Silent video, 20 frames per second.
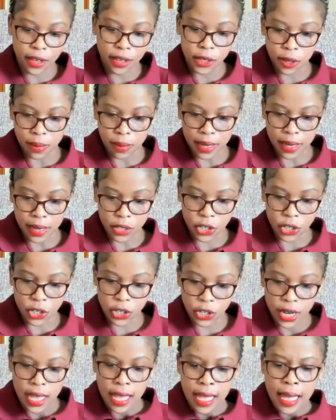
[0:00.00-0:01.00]
you so much.
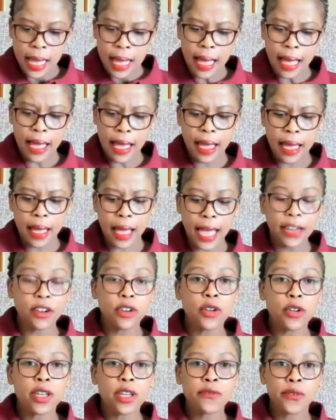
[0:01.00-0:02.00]
Uh, I
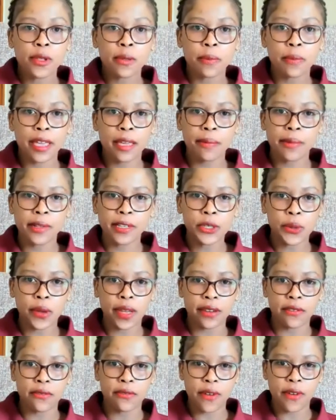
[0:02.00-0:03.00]
don't know if you'll be able to
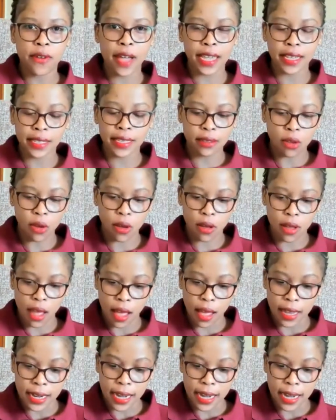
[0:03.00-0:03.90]
advise uh,